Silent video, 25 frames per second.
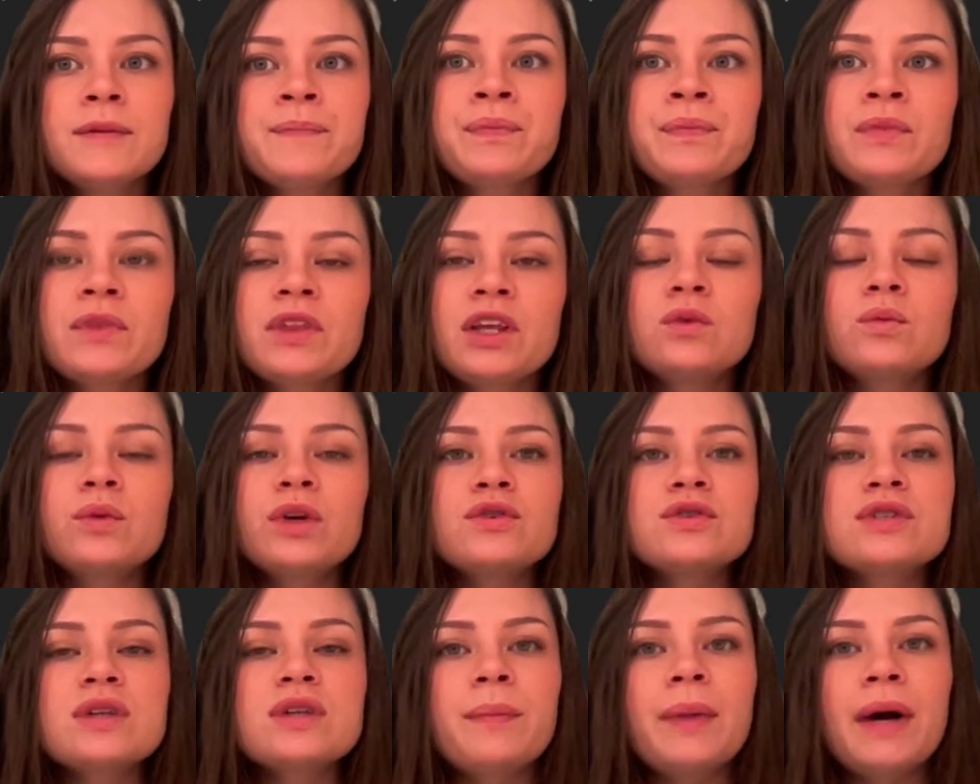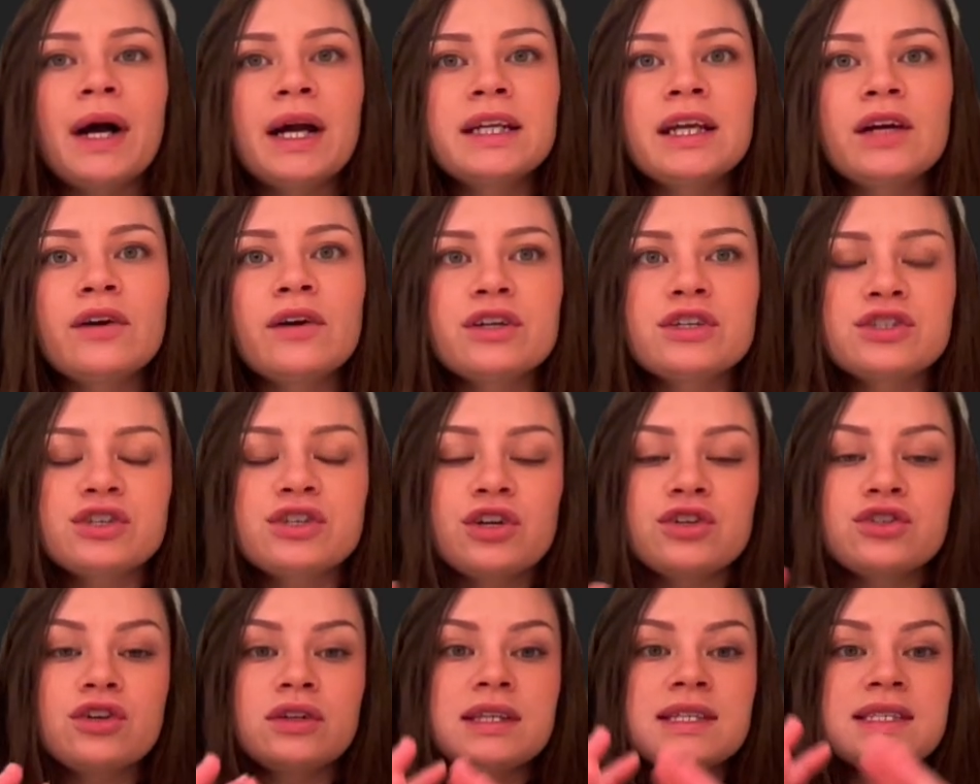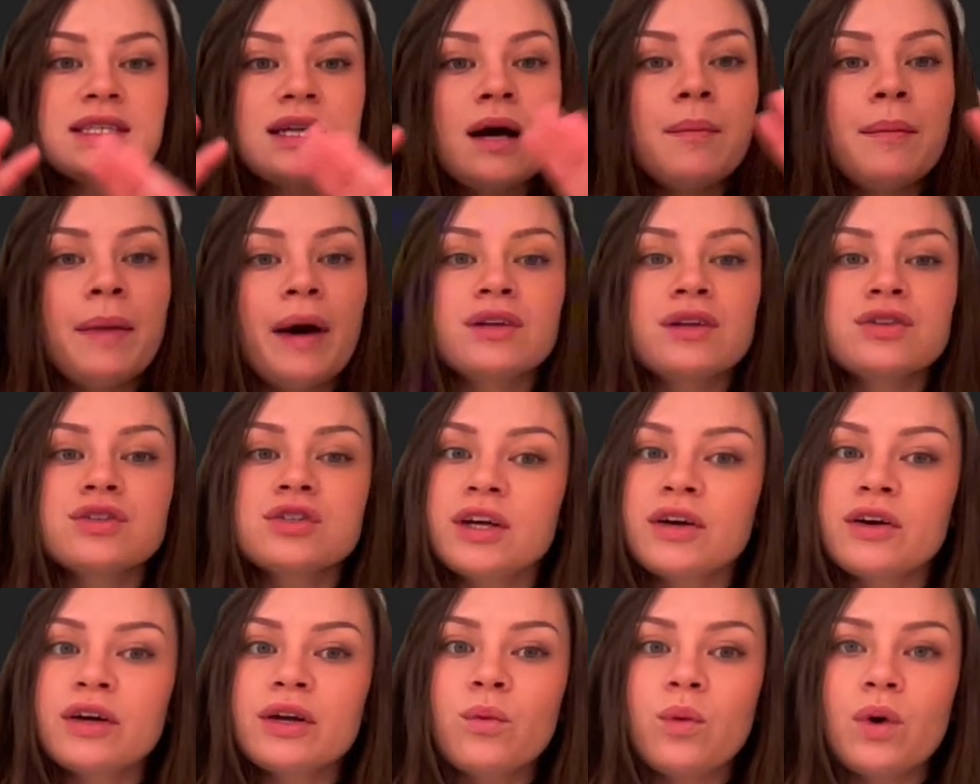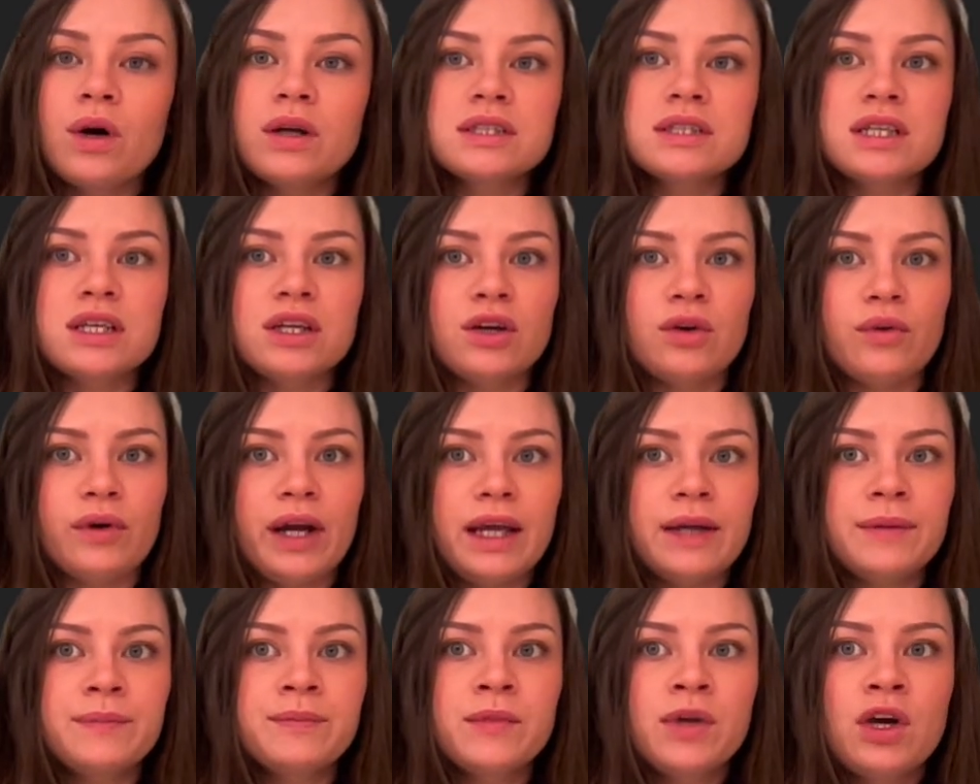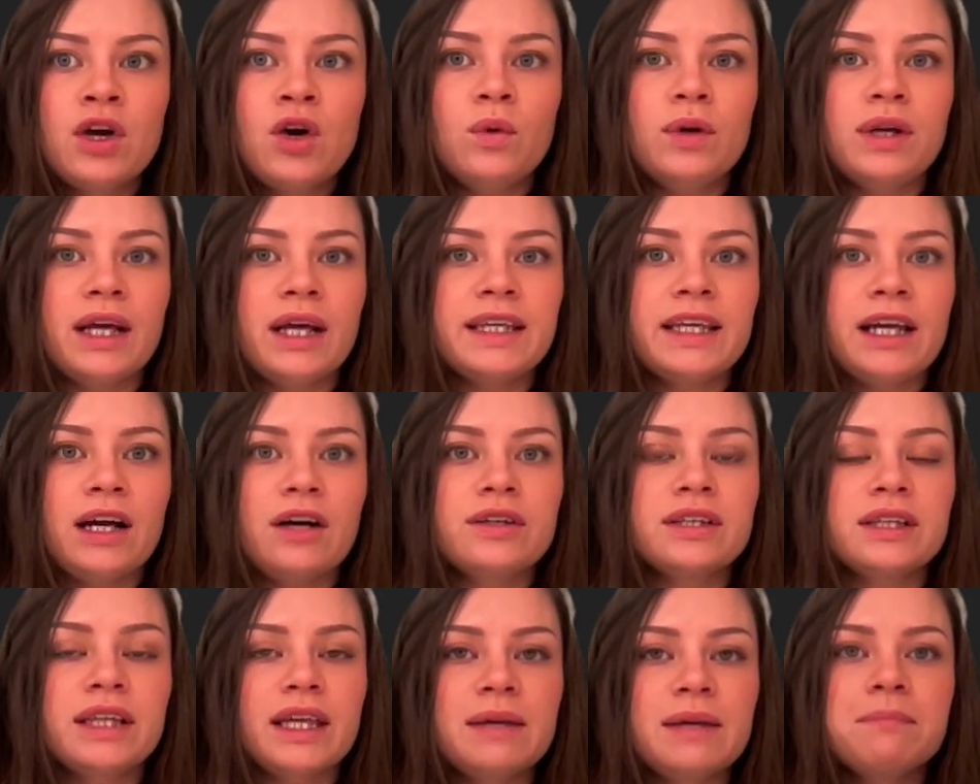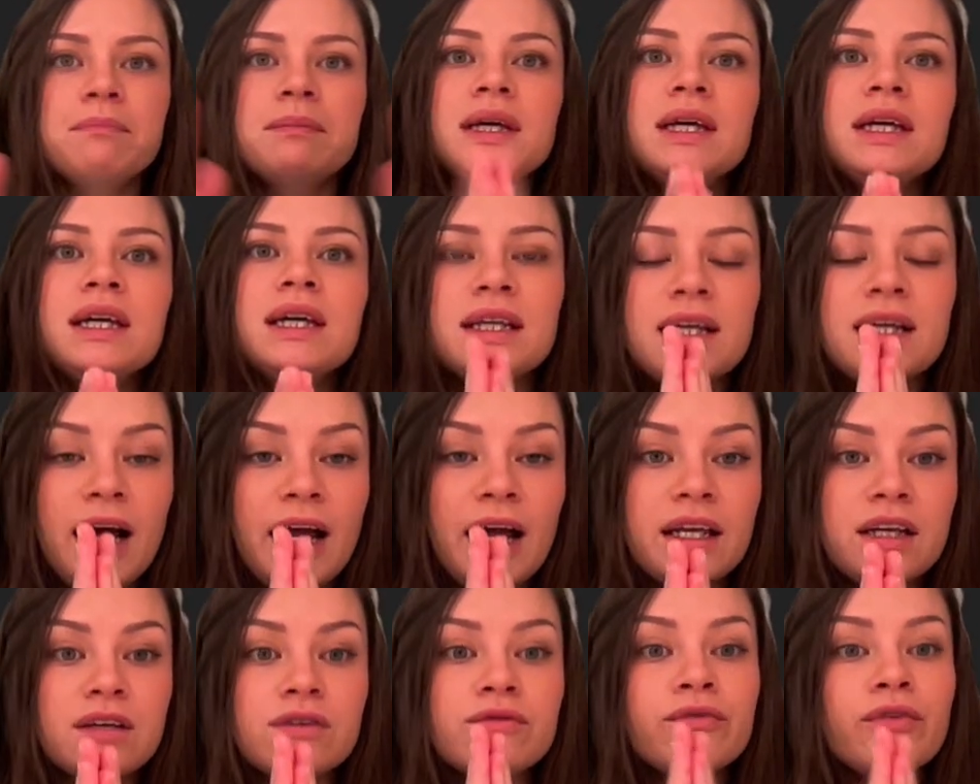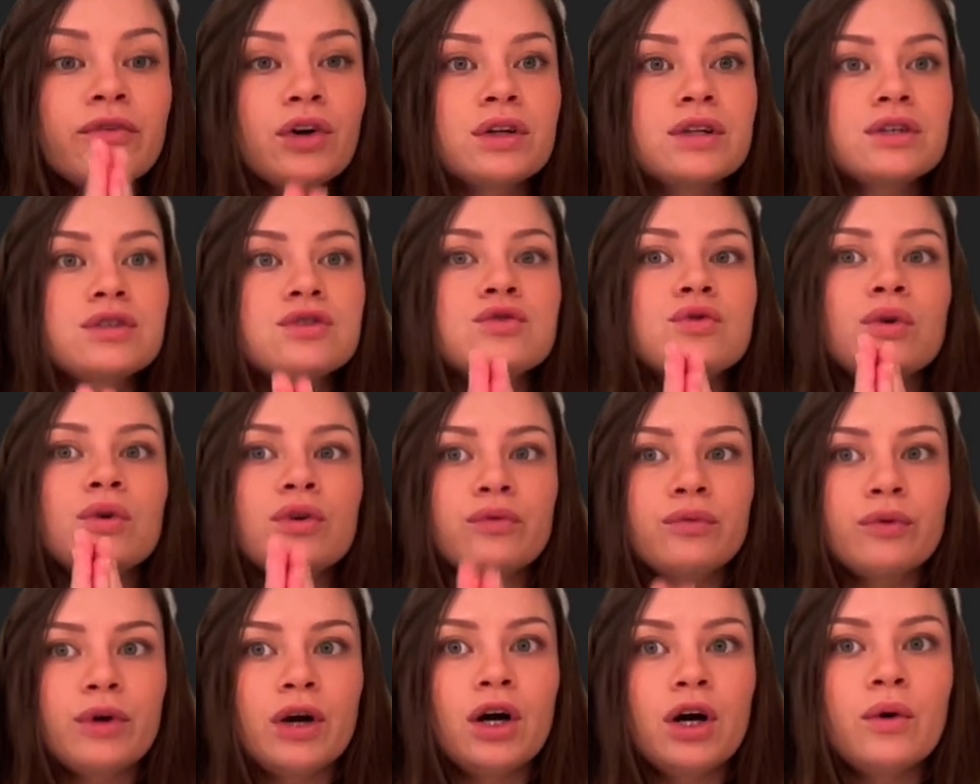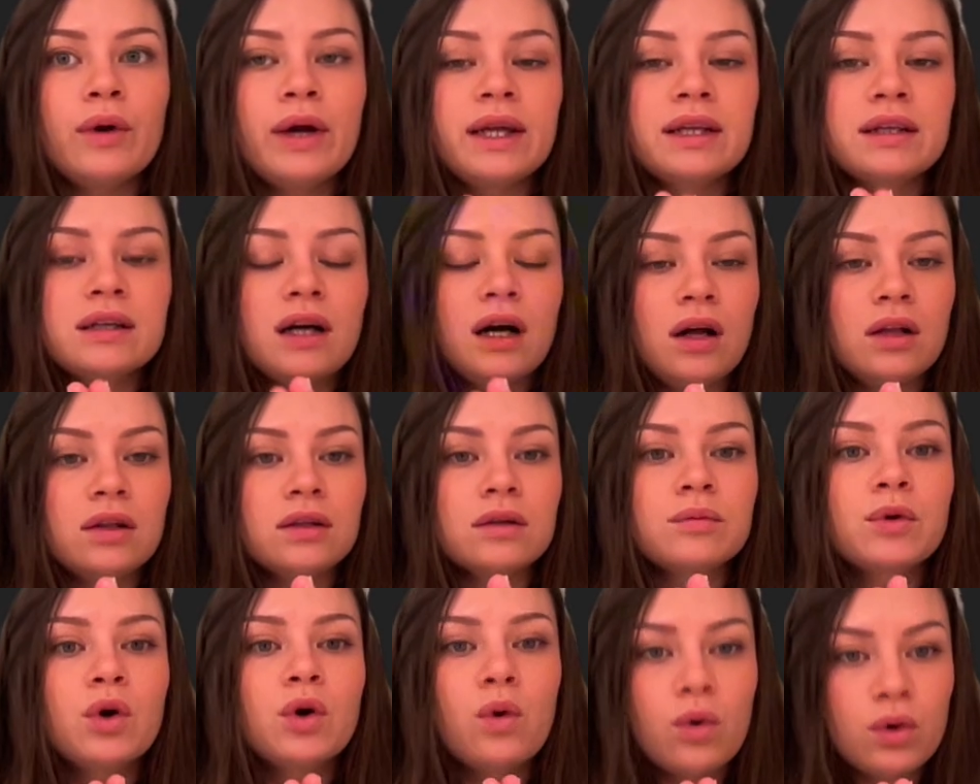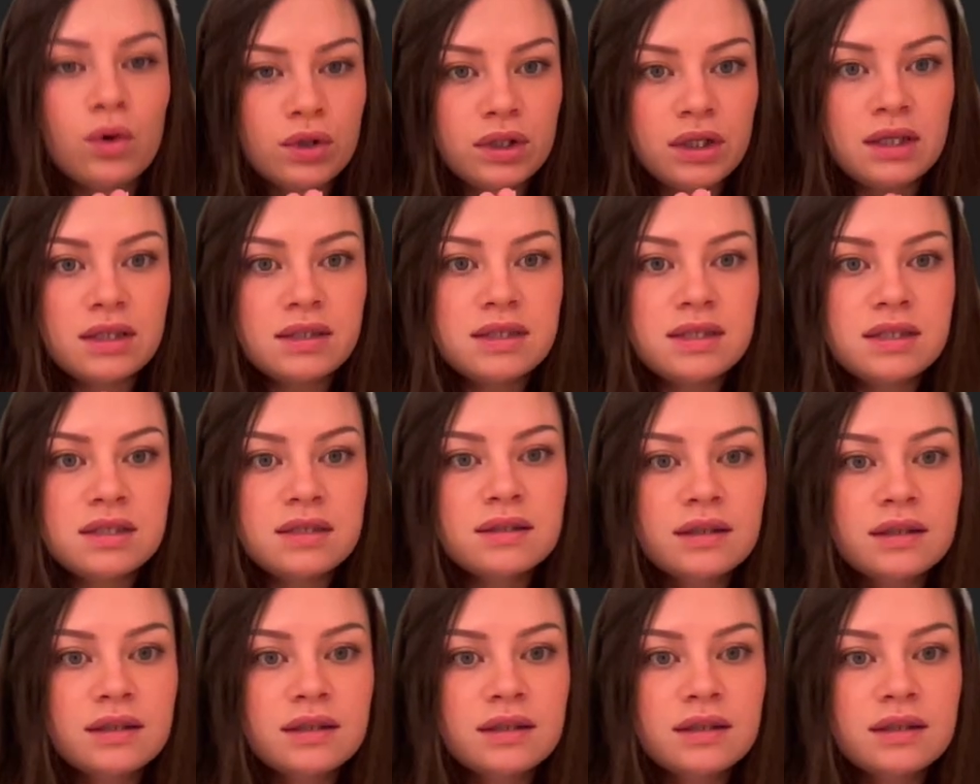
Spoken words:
Then we use a binary search on this imaginary 1D array. When I calculate mid, I convert it to a row and column coordinates.